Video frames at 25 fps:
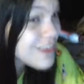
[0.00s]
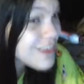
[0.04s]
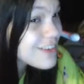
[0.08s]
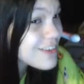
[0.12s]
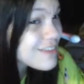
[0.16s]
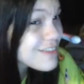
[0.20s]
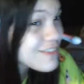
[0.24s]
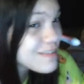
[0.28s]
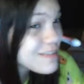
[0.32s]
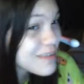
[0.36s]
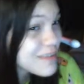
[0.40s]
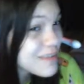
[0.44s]

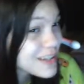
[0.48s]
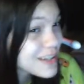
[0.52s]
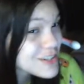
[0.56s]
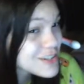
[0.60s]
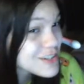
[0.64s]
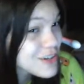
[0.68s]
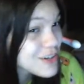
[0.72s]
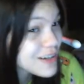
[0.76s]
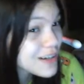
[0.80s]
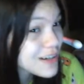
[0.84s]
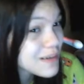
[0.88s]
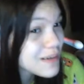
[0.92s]
hood of the mail
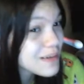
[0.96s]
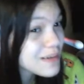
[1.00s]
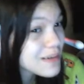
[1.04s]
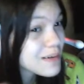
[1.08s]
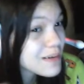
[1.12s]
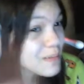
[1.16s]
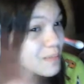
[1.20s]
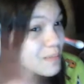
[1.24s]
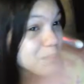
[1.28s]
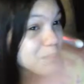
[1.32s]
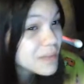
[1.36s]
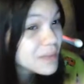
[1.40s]
truck,
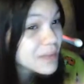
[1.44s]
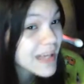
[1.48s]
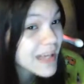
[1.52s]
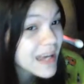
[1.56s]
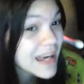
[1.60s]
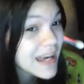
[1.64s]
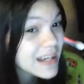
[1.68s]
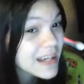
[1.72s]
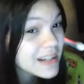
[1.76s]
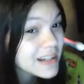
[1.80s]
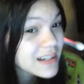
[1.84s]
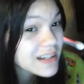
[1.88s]

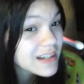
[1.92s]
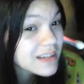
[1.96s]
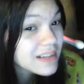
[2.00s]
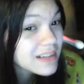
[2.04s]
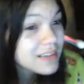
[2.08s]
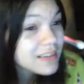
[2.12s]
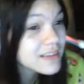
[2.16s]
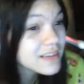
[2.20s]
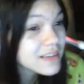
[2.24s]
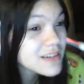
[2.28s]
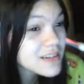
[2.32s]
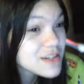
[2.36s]
blank.
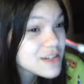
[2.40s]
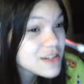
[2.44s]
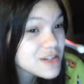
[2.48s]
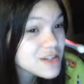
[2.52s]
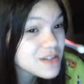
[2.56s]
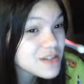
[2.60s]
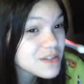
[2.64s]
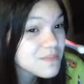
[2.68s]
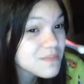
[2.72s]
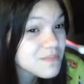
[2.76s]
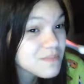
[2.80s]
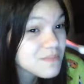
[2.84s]

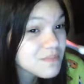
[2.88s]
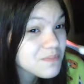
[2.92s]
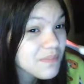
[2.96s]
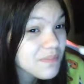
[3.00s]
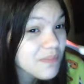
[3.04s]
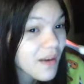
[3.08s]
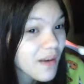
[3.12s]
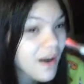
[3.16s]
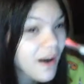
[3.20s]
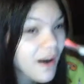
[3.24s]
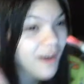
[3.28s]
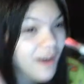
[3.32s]

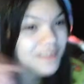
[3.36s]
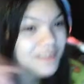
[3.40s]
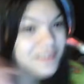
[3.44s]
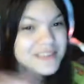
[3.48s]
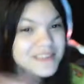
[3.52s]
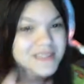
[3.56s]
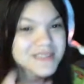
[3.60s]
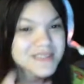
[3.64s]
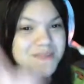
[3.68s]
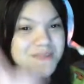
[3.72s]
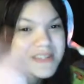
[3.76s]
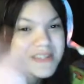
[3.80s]

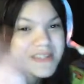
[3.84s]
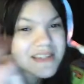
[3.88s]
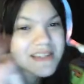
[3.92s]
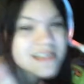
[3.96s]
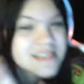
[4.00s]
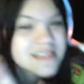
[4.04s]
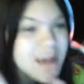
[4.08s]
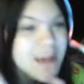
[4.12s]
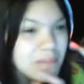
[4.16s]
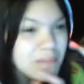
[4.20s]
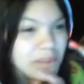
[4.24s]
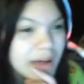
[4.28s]
That's the missing
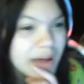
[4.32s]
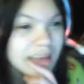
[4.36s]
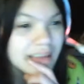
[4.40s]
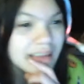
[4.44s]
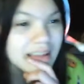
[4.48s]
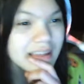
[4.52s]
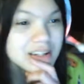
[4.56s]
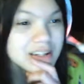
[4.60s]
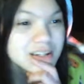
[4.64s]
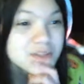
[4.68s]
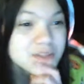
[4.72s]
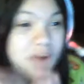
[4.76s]
step.
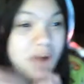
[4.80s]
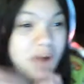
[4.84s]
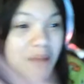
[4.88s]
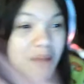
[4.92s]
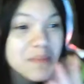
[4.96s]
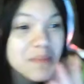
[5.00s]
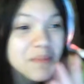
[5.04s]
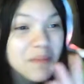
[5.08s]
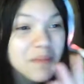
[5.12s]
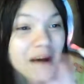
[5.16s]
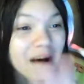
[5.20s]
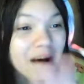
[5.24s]
And then
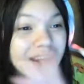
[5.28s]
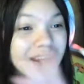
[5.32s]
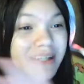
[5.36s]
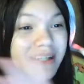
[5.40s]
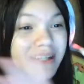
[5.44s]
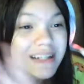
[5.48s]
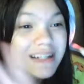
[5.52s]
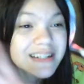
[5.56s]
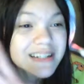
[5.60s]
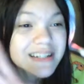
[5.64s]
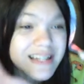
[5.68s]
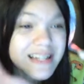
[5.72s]
drop the body
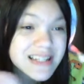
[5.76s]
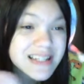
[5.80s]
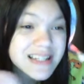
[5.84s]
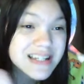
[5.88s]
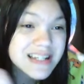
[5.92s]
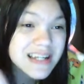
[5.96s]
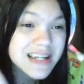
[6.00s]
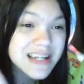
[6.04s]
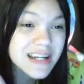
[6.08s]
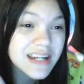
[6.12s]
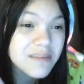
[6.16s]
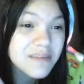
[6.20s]
in a
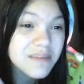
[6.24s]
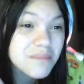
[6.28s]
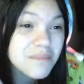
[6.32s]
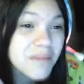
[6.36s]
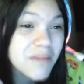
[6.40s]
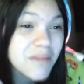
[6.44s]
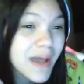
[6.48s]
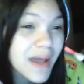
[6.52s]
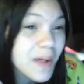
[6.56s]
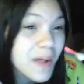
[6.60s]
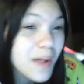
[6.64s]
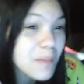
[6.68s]
designated
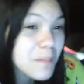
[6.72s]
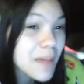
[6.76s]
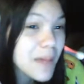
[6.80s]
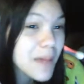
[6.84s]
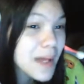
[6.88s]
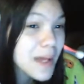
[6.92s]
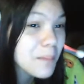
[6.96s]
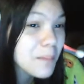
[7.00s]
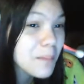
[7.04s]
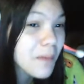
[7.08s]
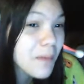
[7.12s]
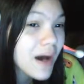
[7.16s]

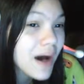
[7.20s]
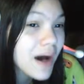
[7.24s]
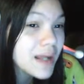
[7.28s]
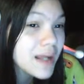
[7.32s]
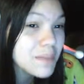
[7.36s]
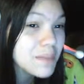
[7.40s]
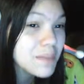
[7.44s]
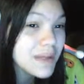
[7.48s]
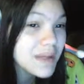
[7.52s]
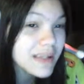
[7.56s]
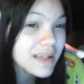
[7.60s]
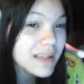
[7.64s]
mailman
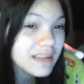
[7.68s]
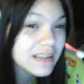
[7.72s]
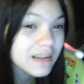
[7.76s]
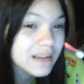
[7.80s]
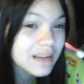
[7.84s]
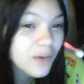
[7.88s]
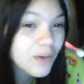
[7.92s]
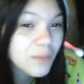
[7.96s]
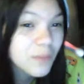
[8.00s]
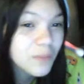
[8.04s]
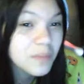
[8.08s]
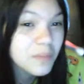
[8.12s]
body bin at the
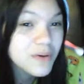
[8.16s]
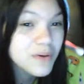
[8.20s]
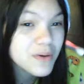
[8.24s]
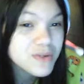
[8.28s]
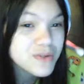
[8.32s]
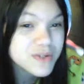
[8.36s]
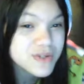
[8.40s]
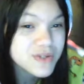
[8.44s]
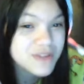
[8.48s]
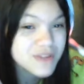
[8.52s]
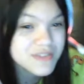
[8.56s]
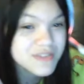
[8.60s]
local
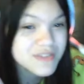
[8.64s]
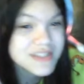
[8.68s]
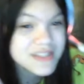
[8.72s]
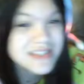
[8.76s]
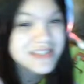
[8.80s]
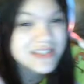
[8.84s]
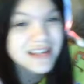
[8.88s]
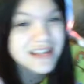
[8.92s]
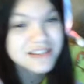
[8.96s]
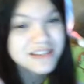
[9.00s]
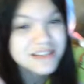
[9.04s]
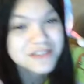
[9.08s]
post service
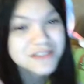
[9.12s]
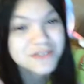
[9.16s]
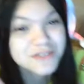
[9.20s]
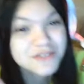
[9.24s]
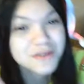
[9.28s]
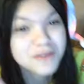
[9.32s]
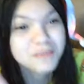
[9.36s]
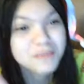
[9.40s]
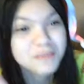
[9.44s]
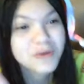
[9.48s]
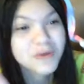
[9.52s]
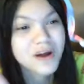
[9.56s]
center for